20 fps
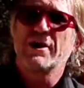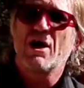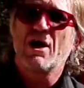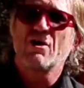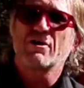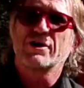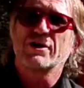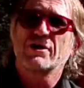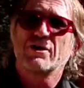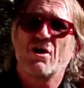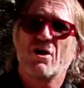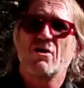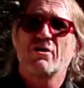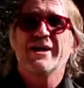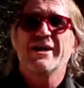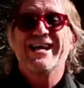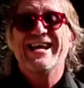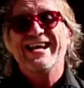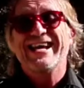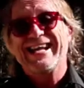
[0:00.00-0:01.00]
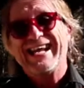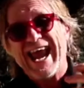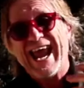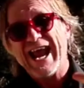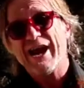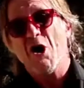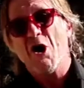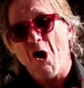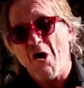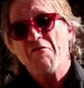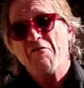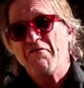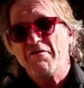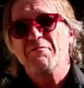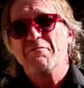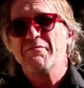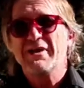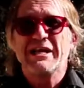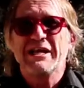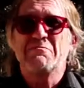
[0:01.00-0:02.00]
older dog can
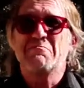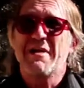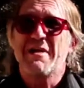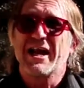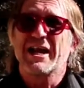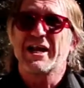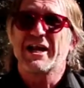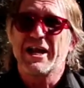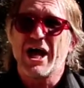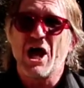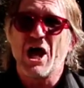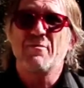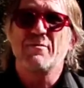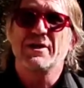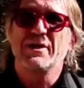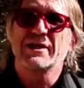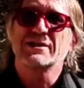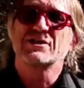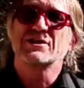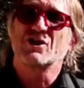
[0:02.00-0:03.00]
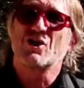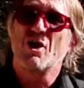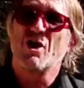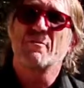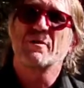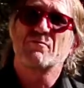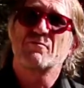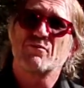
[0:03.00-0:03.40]
often mean melanoma. That's a common